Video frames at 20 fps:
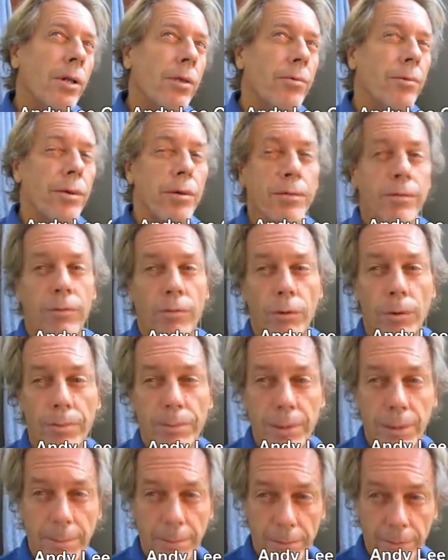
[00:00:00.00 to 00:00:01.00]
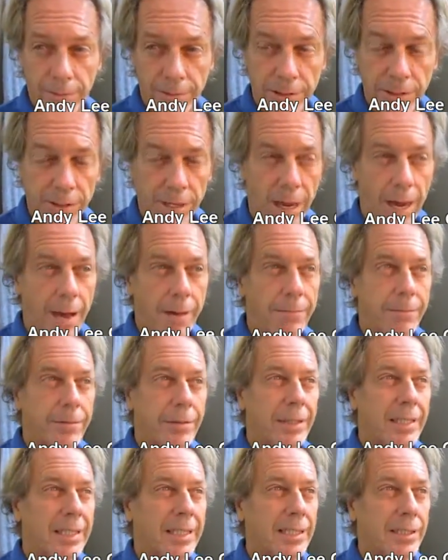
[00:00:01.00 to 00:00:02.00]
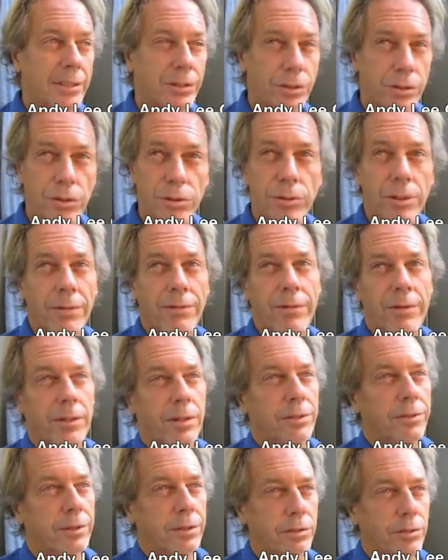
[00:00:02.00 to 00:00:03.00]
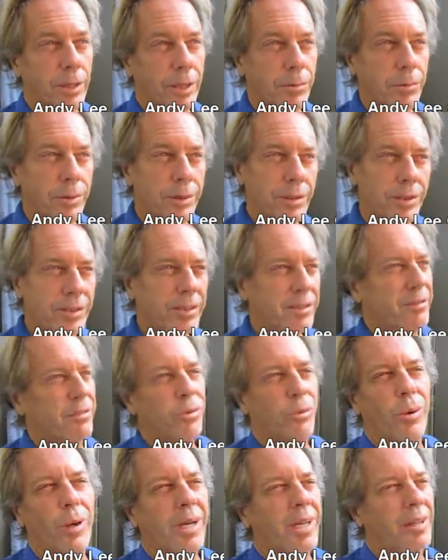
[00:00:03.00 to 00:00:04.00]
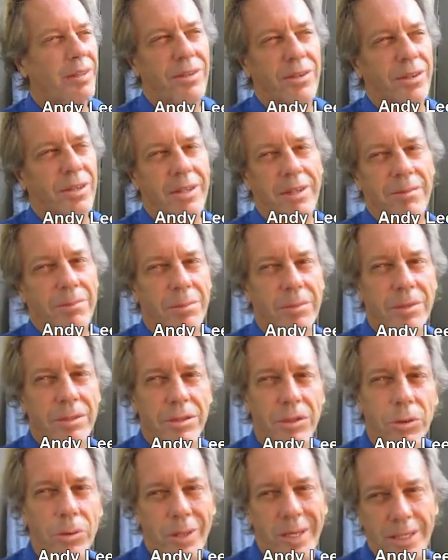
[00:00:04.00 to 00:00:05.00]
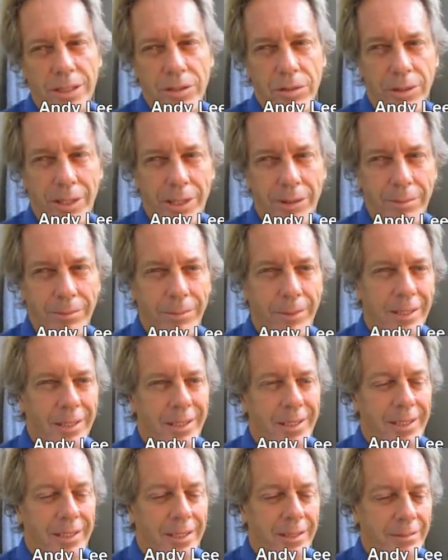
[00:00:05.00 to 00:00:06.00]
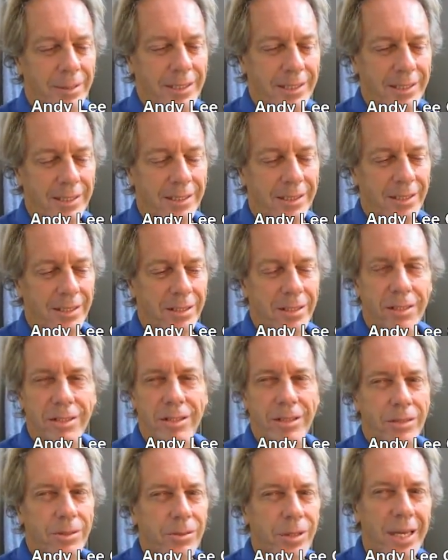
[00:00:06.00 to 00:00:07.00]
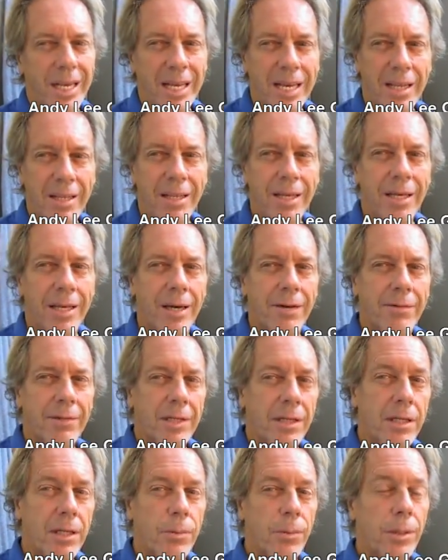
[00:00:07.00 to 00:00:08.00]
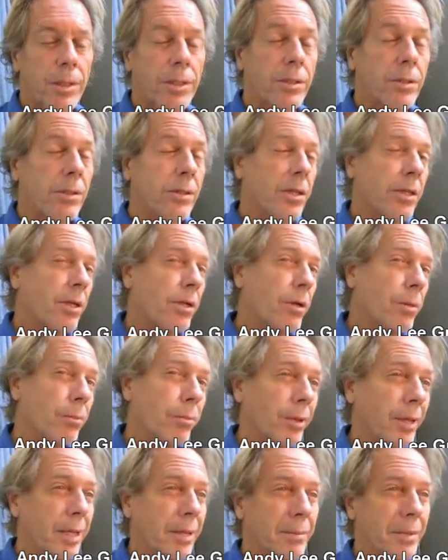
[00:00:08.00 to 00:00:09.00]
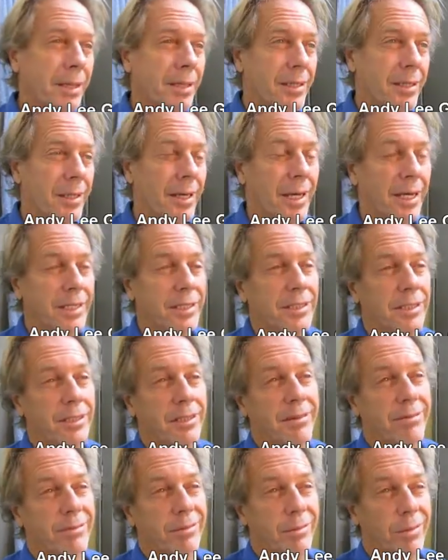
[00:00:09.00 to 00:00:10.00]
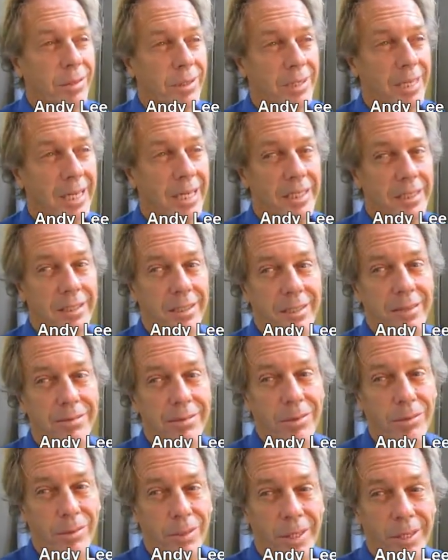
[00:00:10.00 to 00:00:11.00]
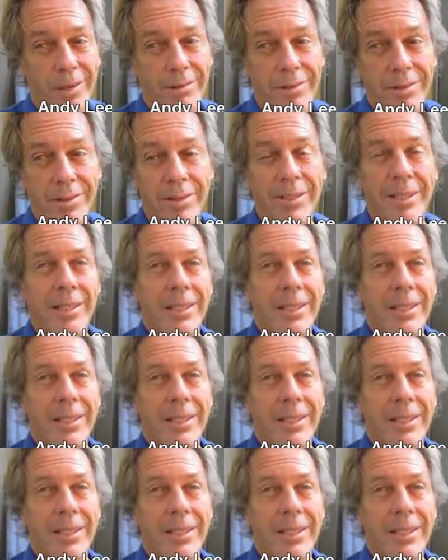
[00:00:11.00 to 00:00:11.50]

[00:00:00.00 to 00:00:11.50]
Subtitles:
3 or 4 people of staff. It gets too difficult to train. When there's 20, 30 of them, there's no way to train them. Basically, they're going to do anything and everything they want to do. They're going to blame it on the night shift, or the day shift, or whatever.